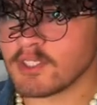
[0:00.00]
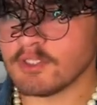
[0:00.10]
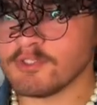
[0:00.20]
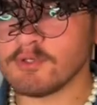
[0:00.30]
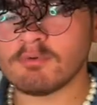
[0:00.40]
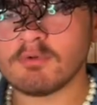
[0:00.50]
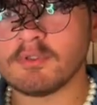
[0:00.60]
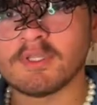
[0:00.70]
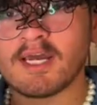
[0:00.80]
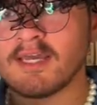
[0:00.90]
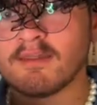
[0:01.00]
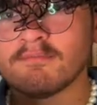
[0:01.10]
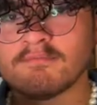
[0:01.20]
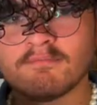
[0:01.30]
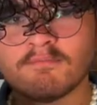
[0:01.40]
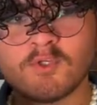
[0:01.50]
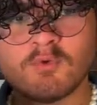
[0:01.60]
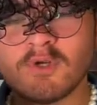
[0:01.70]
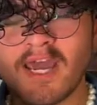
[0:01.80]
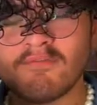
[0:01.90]
you
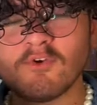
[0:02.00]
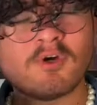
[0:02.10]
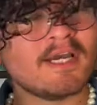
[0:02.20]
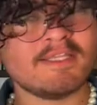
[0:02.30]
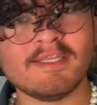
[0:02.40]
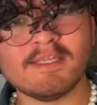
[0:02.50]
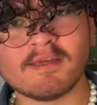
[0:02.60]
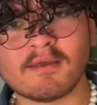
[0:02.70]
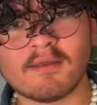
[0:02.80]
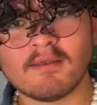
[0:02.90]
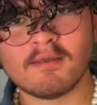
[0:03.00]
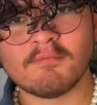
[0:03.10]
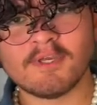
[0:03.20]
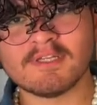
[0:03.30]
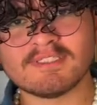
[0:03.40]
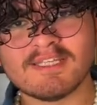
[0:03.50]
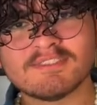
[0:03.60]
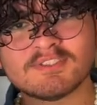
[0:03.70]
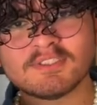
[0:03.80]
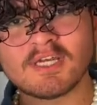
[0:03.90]
would have no idea, because it's
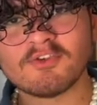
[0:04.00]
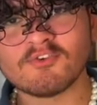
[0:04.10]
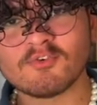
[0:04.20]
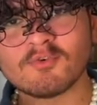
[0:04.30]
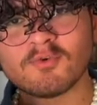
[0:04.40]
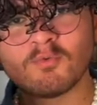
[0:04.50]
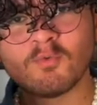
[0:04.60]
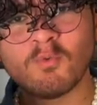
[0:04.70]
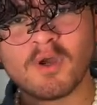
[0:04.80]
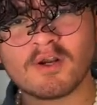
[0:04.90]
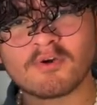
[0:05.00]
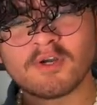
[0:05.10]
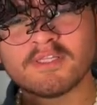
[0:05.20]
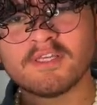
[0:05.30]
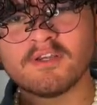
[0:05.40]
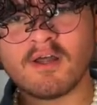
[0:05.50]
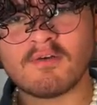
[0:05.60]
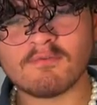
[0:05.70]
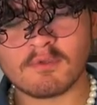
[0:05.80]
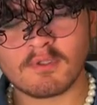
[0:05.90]
such well-written
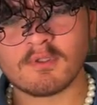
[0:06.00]
novel.